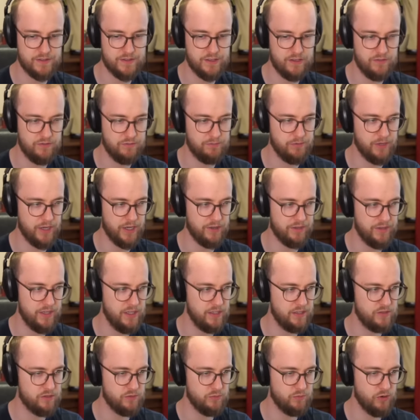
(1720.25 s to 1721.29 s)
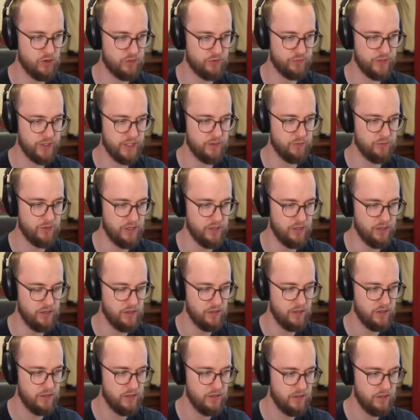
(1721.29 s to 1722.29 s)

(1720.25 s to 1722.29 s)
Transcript: stuff, but I think it could work really well.